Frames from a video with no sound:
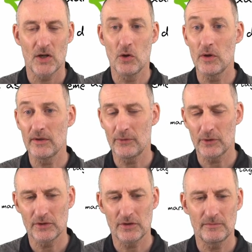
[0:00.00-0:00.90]
Going
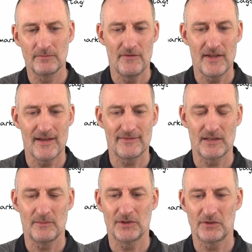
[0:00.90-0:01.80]
further, we have
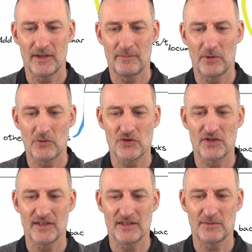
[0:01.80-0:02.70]
some other
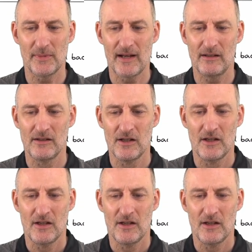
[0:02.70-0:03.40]
approaches as well.